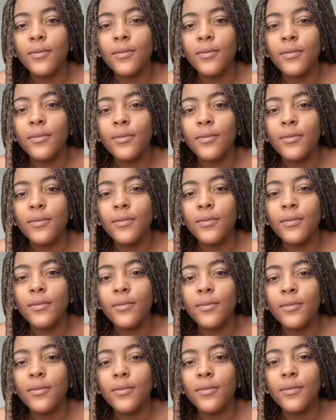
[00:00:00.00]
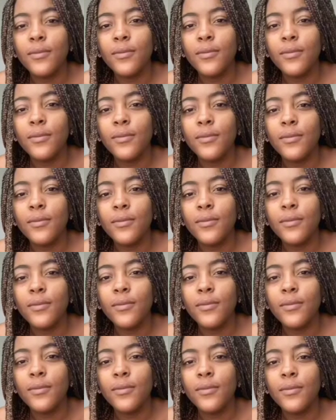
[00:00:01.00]

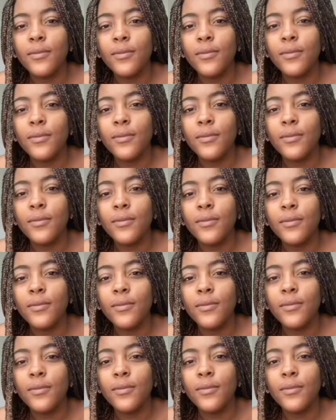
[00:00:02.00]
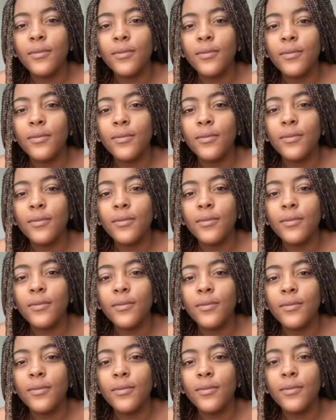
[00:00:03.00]

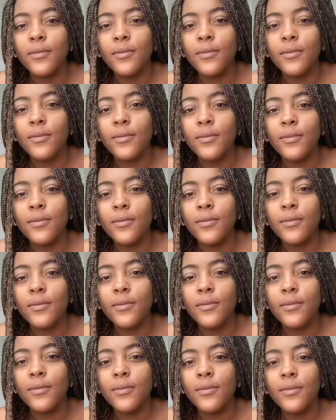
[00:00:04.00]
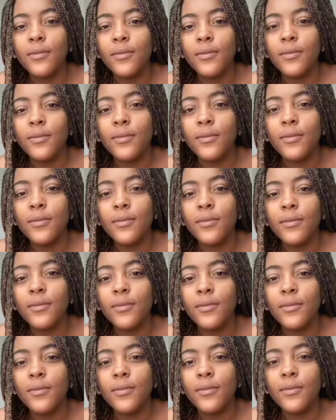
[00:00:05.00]

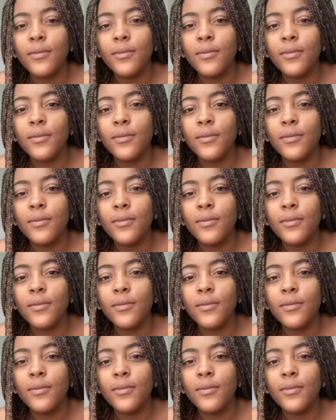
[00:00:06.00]
The person shown says nothing.